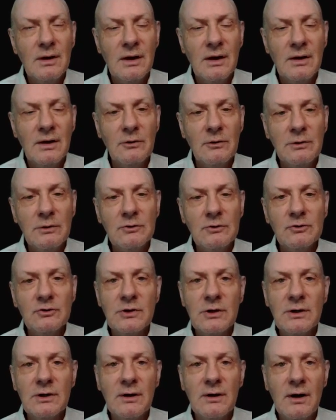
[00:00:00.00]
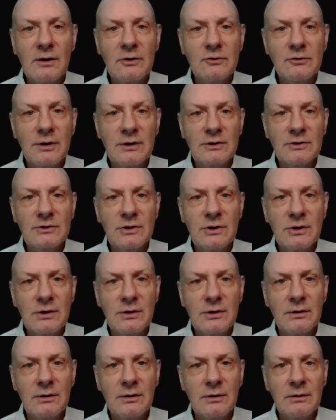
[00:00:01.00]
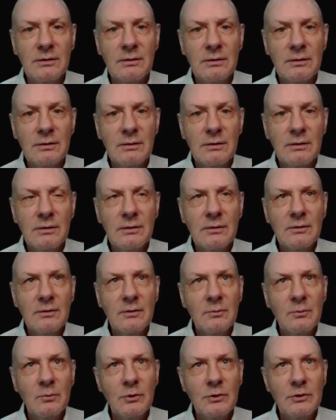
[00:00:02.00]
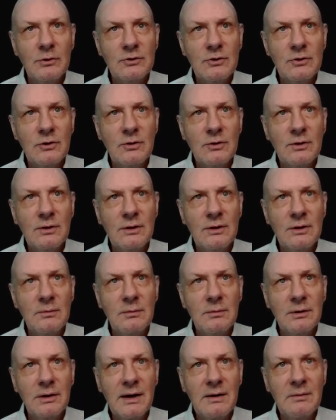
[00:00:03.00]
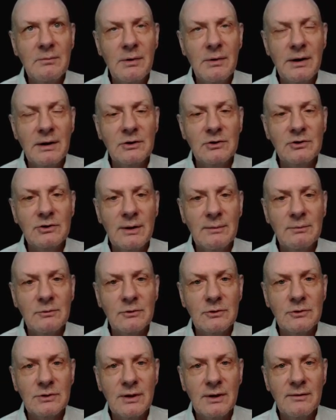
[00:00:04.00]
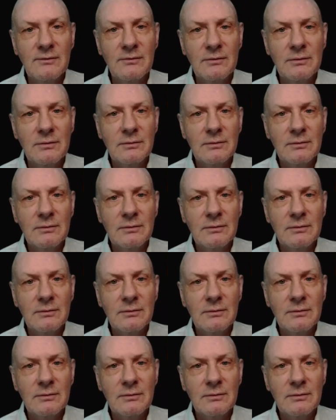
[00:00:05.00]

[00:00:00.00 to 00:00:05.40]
And there are interesting contrasts here with the lame man in chapter 7.